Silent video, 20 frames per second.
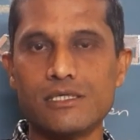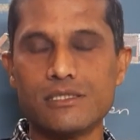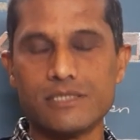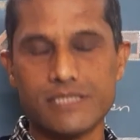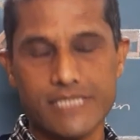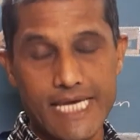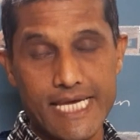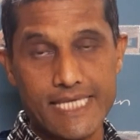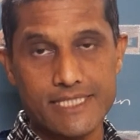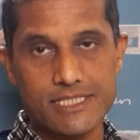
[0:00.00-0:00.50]

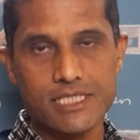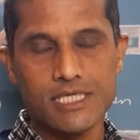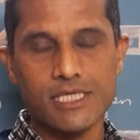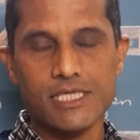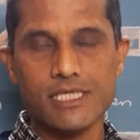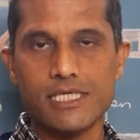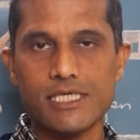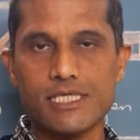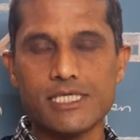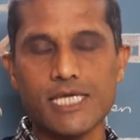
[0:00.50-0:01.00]
that
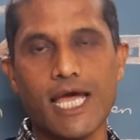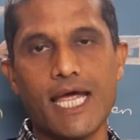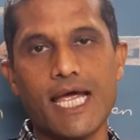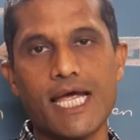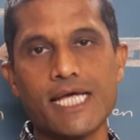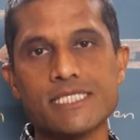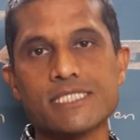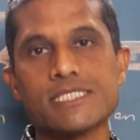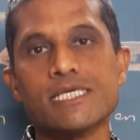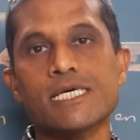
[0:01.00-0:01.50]

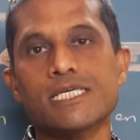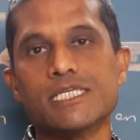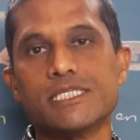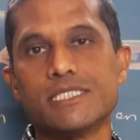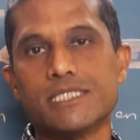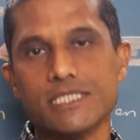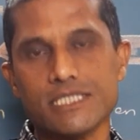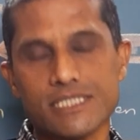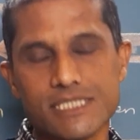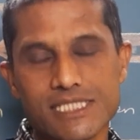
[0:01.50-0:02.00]

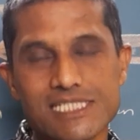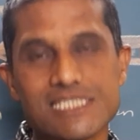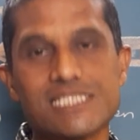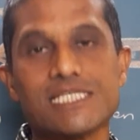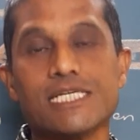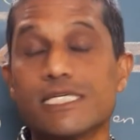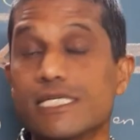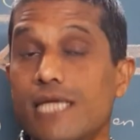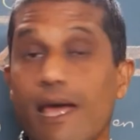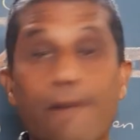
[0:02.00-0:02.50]
it is
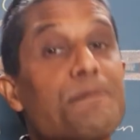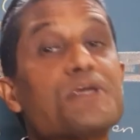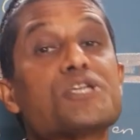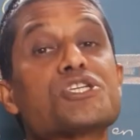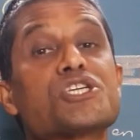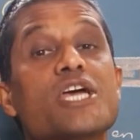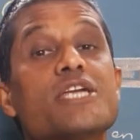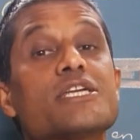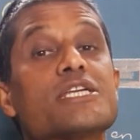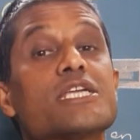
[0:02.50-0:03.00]

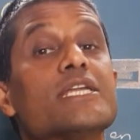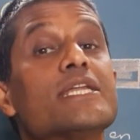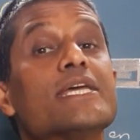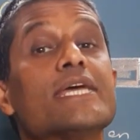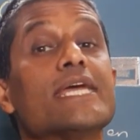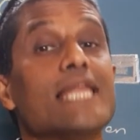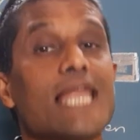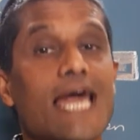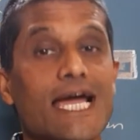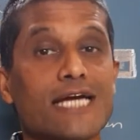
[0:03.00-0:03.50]
deficient in
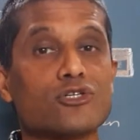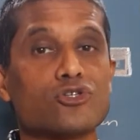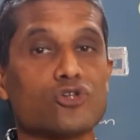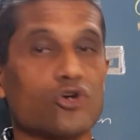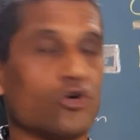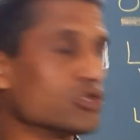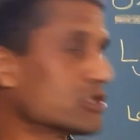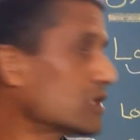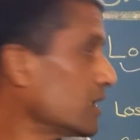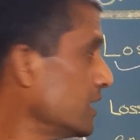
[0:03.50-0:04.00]

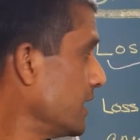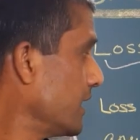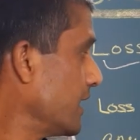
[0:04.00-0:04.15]
electrons.